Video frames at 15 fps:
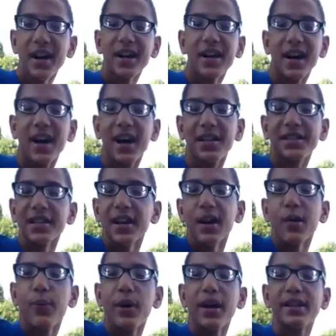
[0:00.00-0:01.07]
cause
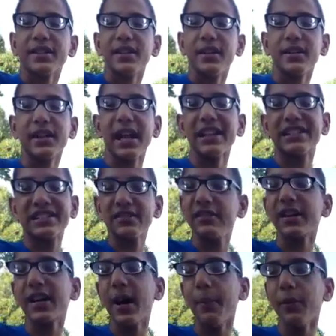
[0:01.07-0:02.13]
with they shoot
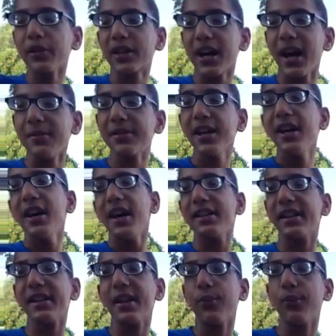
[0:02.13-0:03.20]
a couple times and
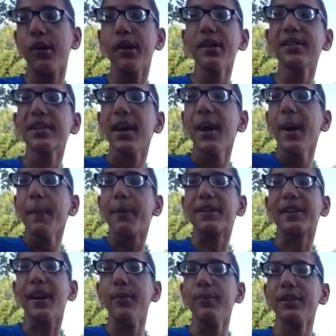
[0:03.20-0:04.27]
then it works,
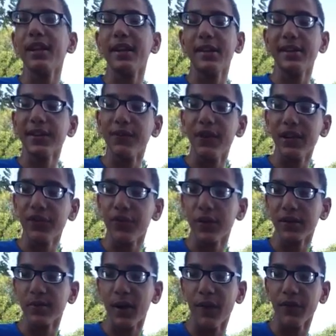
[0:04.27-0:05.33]
but then when they use Adventure
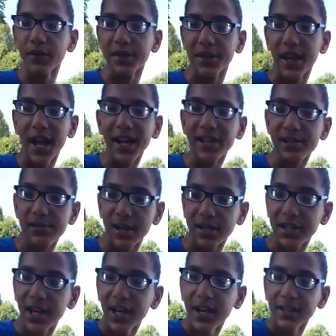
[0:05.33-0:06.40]
Force waffles and
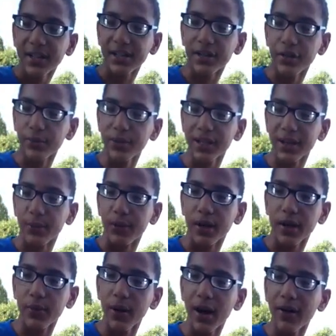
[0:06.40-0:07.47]
AccuStrikes, they don't really
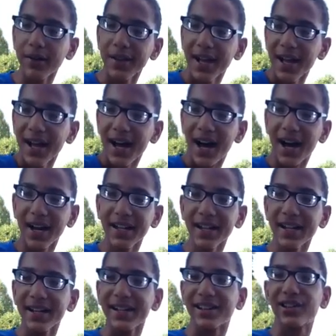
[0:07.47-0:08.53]
work well. And I'm
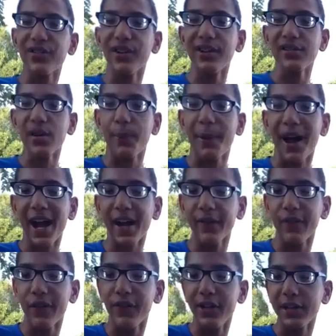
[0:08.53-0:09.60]
gonna get a 200 pack
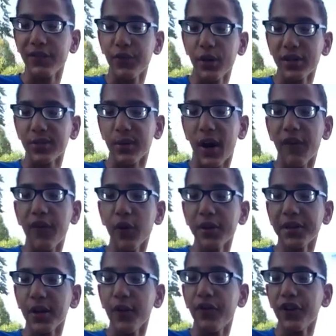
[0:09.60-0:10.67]
of Adventure Force
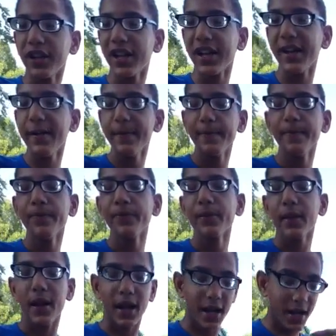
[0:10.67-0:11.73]
waffles hopefully,
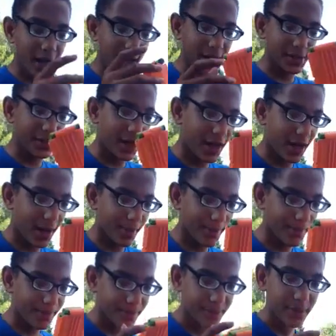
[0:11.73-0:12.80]
and
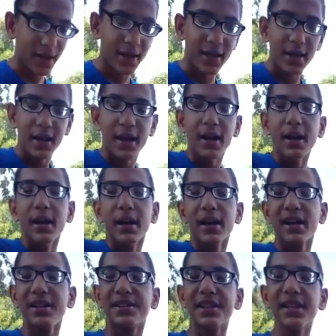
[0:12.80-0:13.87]
um,
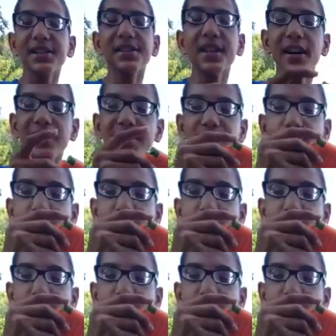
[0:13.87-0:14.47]
cause these darts